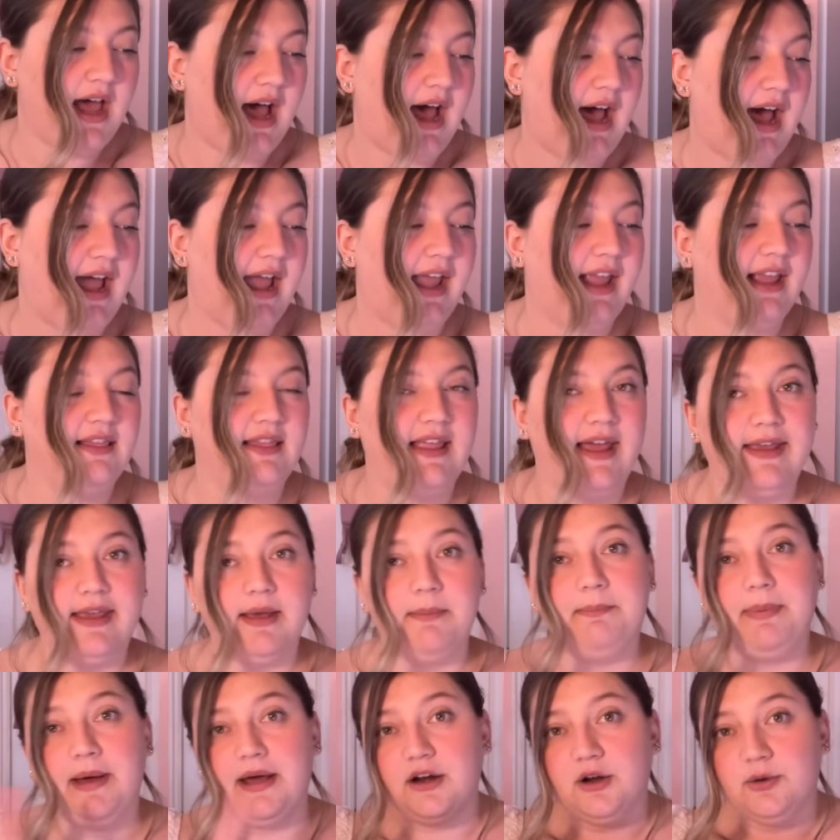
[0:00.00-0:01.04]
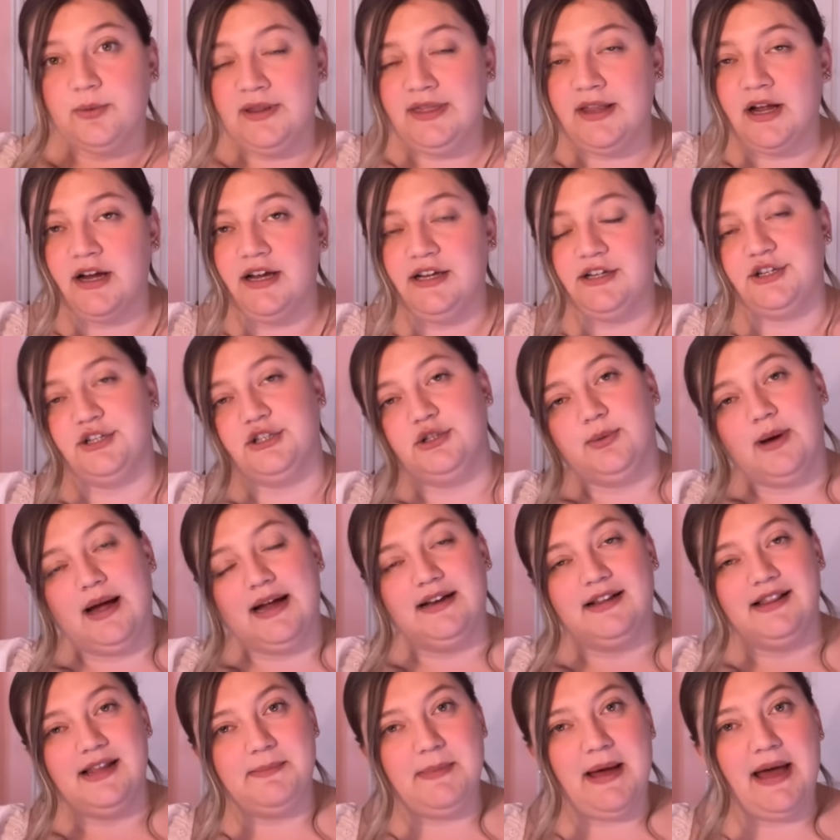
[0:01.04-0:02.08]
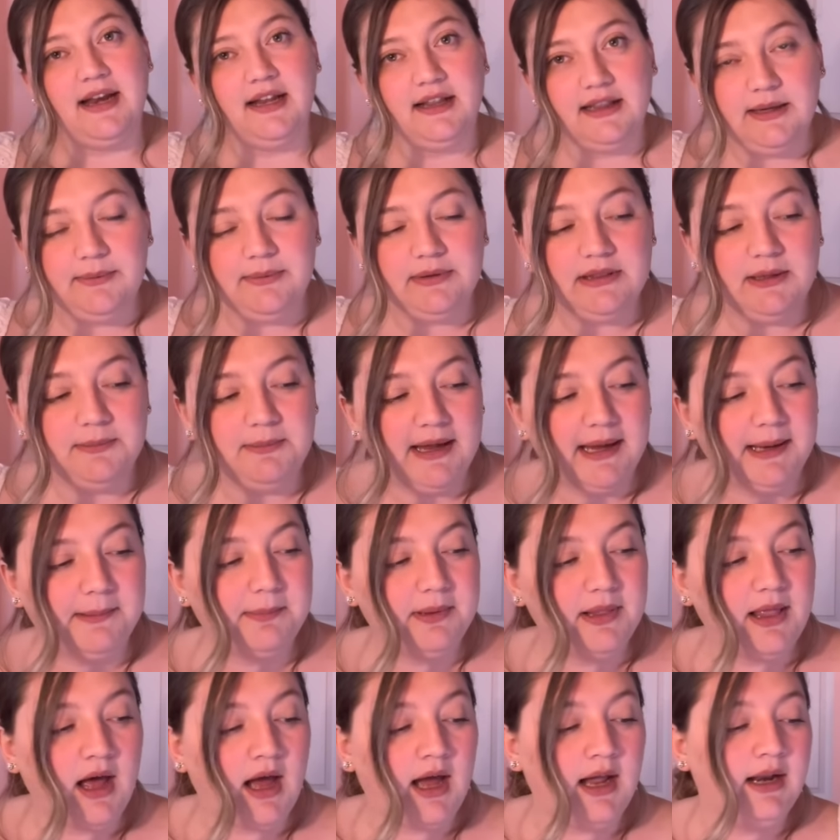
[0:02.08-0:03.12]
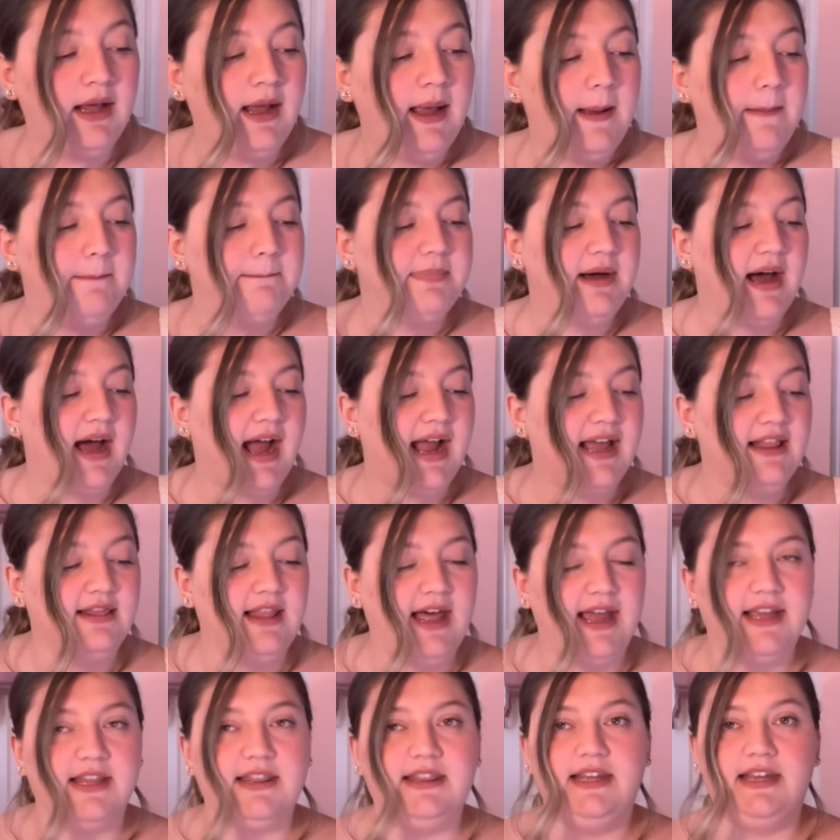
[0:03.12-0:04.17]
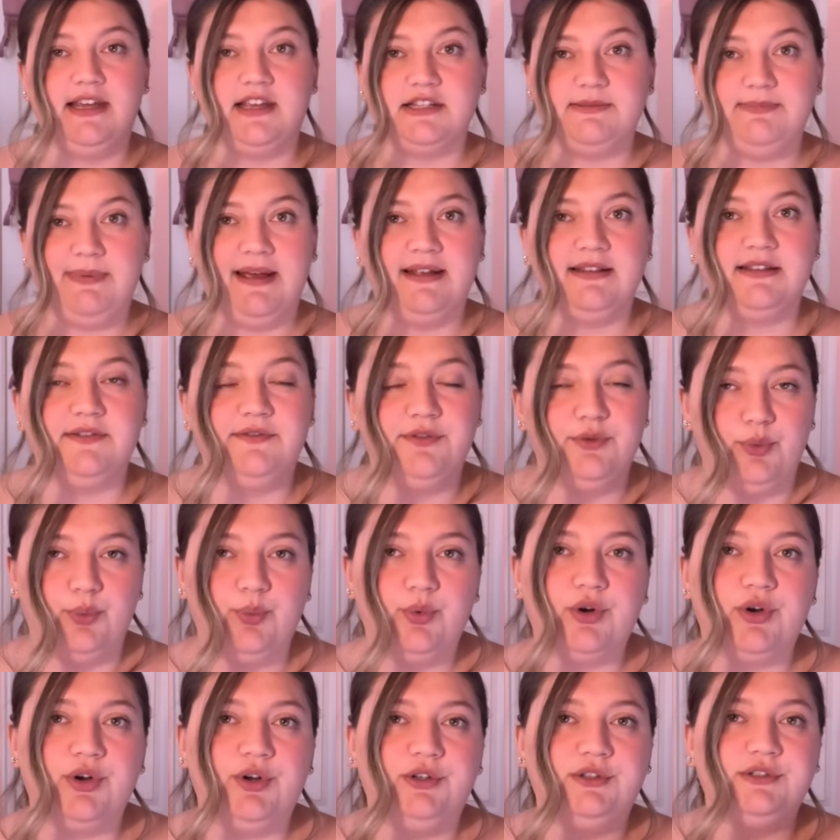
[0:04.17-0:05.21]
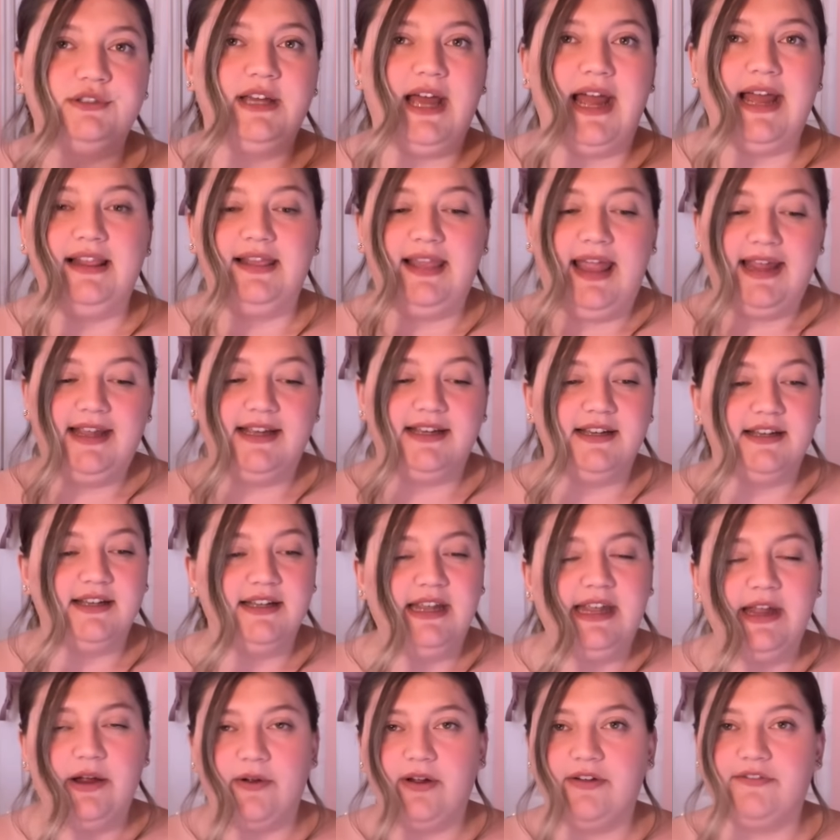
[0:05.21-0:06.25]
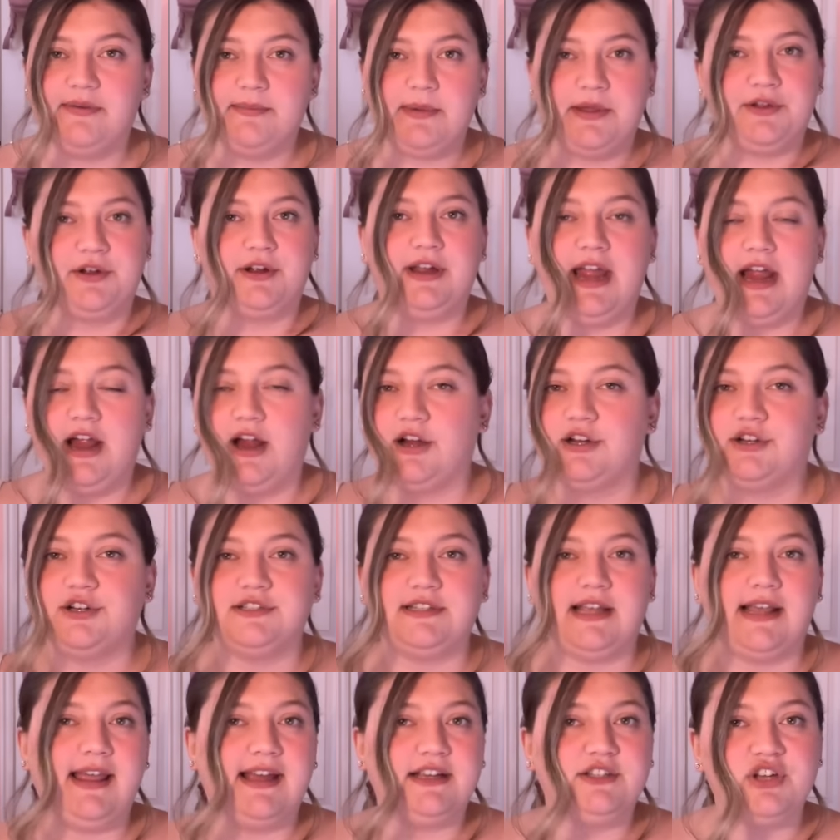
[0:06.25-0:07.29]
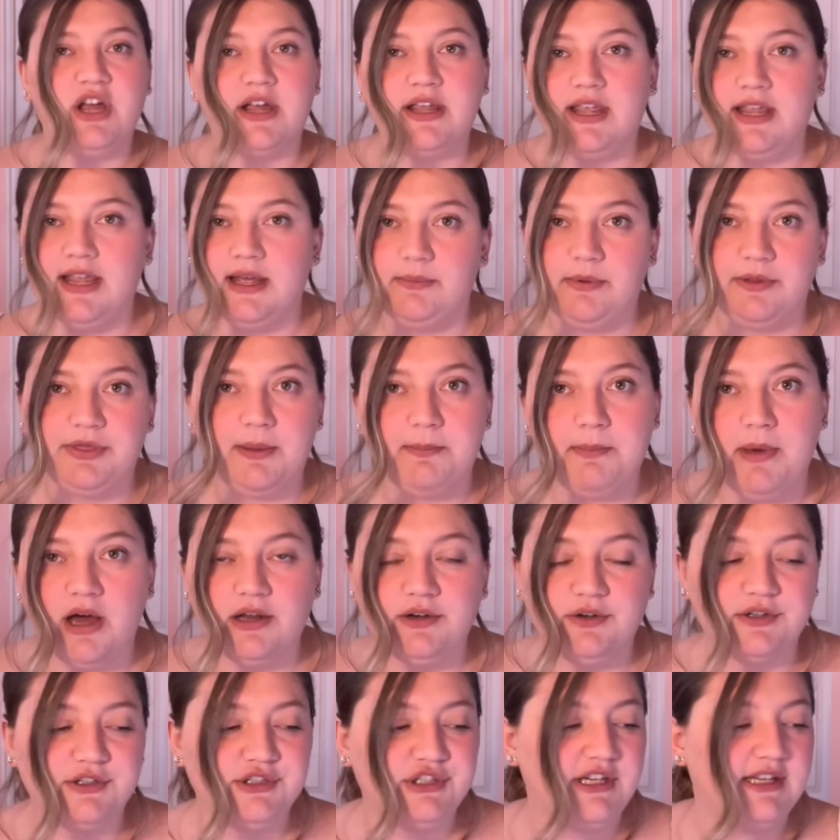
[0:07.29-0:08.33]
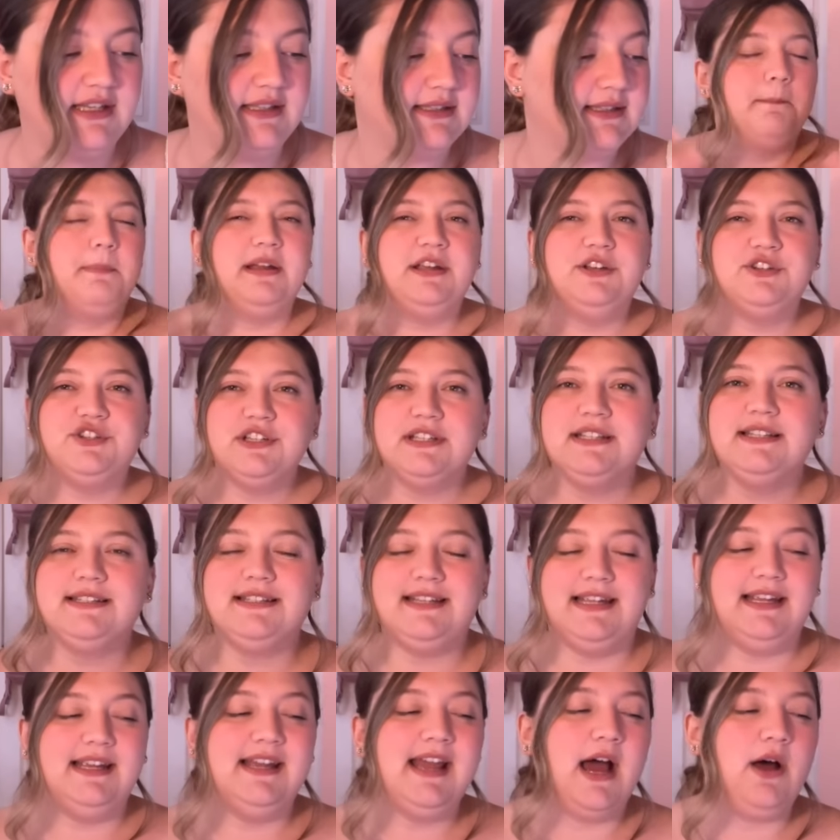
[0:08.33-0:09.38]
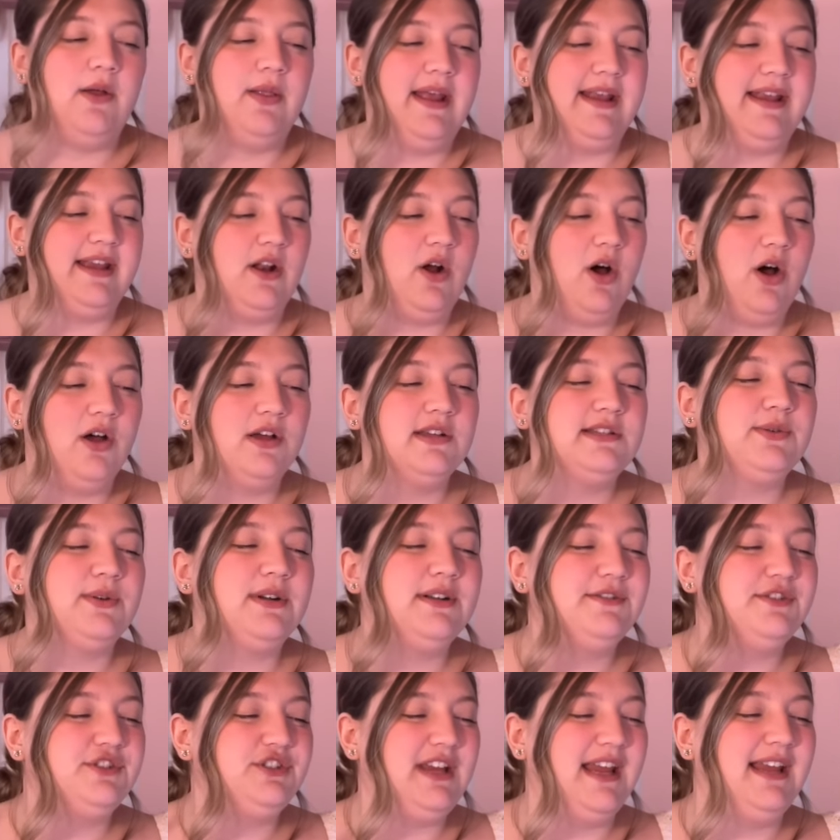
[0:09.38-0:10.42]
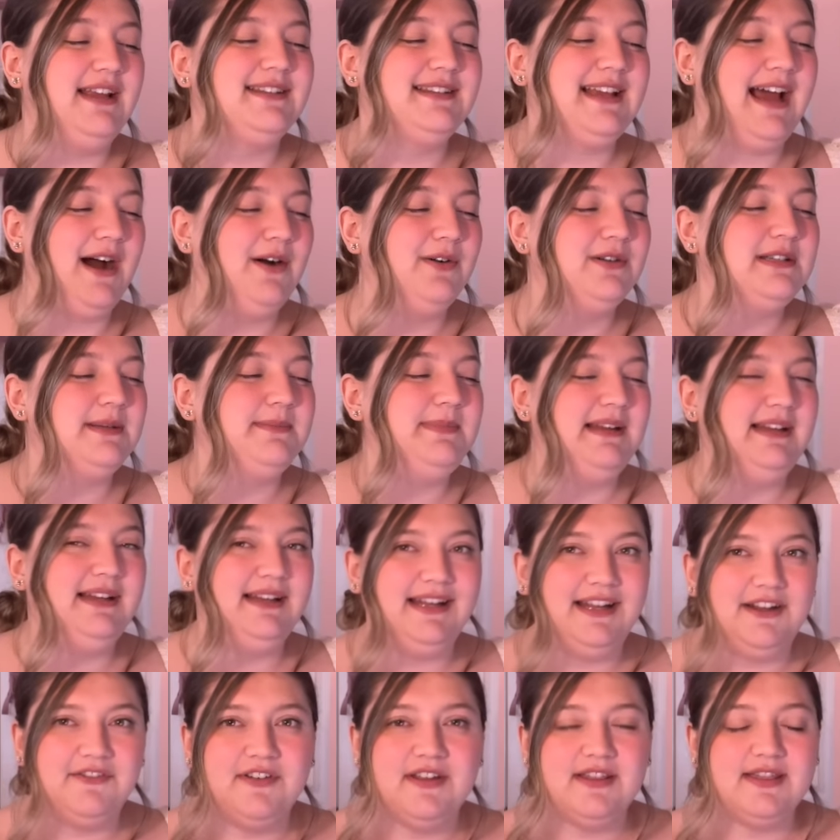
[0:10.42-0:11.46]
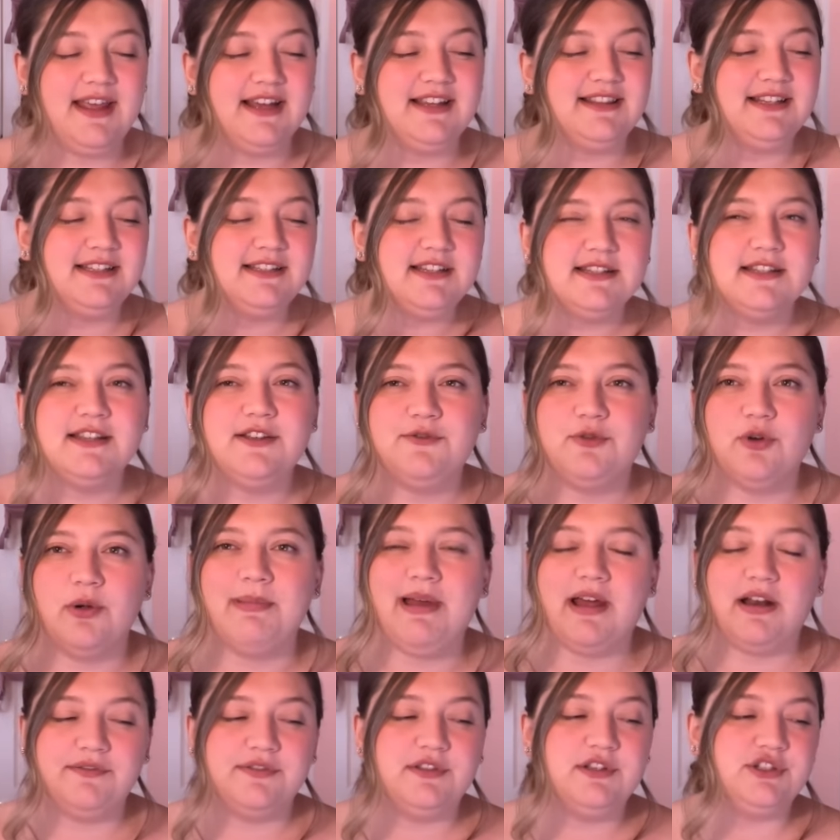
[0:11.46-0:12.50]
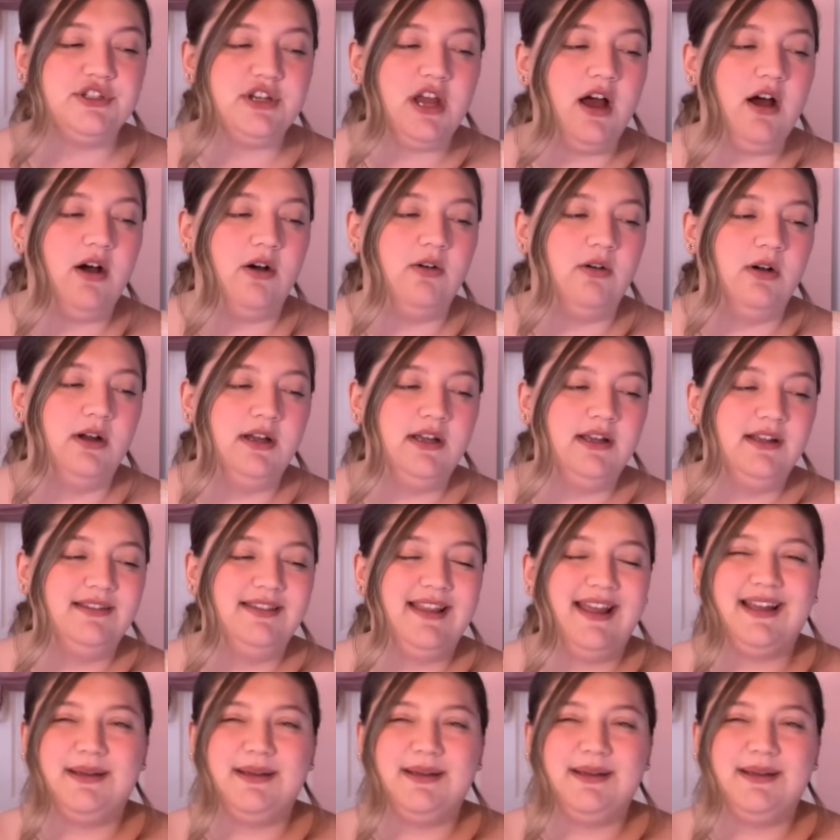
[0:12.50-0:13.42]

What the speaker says: I like it better when they're intertwined thematically with the main plot, but I like the expanse of the world. I like hearing from other characters. I like checking in with the Mondriches. But you just see how like it all sort of shakes out to be even. Like, this is the format of the show. Like,